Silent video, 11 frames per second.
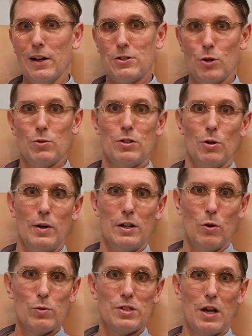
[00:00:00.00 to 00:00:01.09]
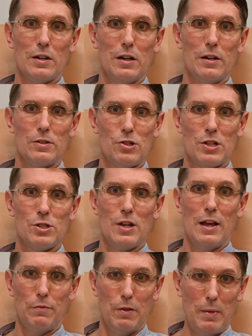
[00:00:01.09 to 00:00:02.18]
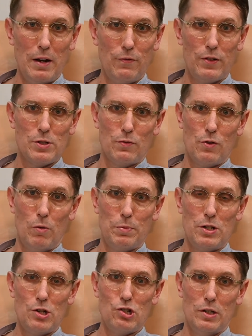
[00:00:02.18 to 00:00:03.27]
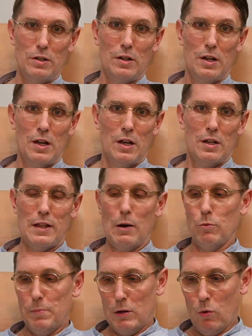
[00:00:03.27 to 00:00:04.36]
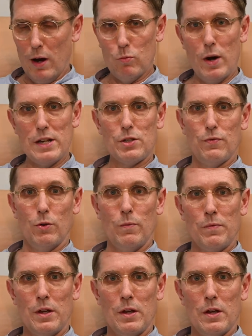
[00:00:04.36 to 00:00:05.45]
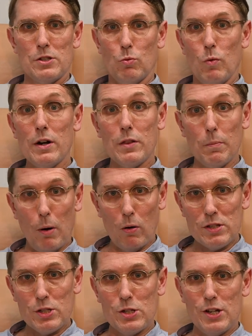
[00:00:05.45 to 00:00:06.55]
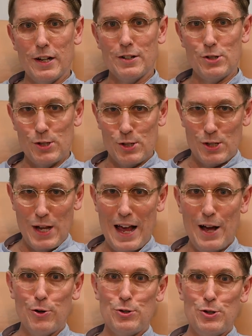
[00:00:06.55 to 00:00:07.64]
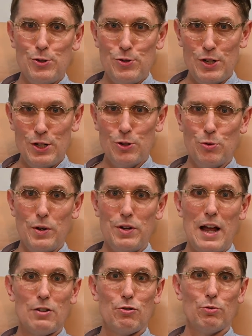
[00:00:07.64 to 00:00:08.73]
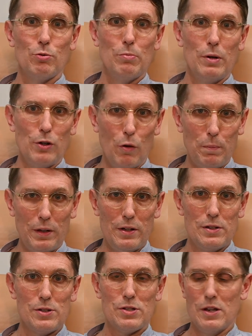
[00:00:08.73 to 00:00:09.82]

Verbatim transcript: Tokyo and Osaka just to have the benefits of competition. That would be quite wasteful. So one of the policy challenges is how do you deal with natural monopolies?